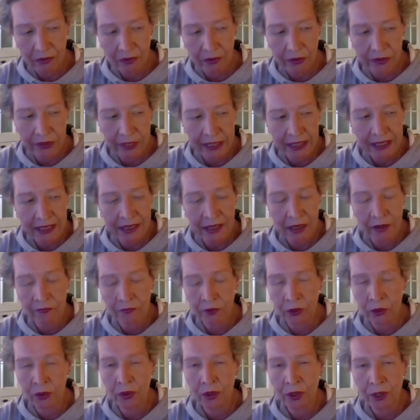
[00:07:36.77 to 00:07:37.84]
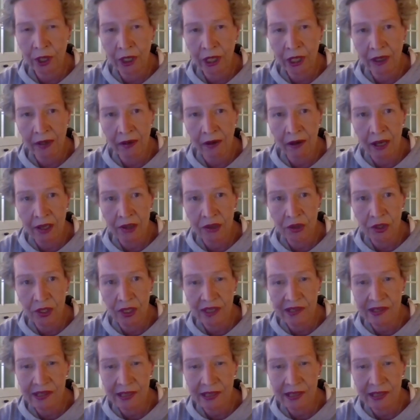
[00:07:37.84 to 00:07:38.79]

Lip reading: thinking of new earning logics,